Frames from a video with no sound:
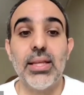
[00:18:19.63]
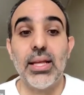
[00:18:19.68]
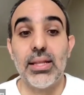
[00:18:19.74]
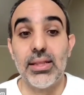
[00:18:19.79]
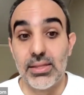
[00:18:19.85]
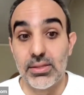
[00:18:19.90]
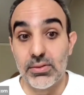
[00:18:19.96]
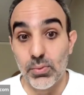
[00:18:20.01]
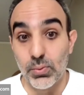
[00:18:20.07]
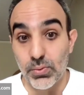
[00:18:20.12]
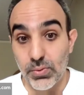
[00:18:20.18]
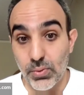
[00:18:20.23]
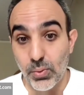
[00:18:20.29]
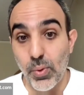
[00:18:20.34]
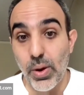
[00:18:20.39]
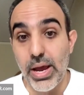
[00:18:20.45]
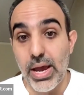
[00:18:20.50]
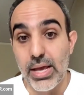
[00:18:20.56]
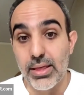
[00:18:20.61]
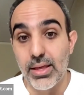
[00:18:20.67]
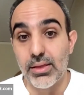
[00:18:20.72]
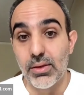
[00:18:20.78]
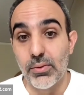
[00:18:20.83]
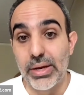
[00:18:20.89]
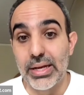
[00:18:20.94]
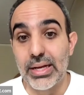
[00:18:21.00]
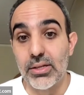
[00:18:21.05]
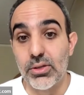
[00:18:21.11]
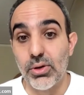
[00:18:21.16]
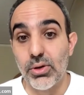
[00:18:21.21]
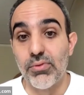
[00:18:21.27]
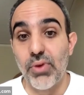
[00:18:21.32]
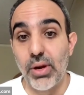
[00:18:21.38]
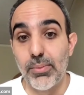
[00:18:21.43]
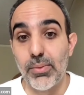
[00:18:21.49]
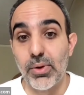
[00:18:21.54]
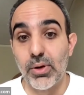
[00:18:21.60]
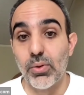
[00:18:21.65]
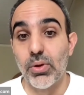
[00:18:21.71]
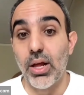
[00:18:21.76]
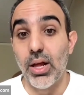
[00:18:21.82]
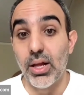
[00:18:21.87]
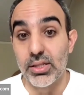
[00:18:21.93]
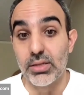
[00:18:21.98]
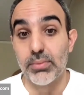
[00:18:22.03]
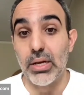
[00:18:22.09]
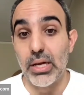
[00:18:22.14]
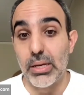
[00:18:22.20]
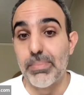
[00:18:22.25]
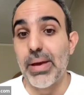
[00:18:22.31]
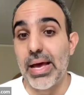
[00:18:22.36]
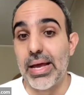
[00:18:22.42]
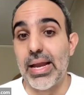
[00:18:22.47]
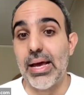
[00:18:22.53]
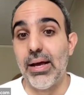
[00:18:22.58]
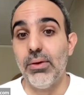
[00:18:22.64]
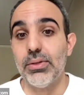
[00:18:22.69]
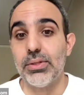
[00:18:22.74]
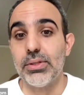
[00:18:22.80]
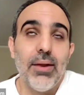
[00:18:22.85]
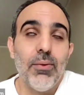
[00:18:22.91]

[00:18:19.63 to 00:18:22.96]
that's the way that the regulatory framework will ultimately pan out.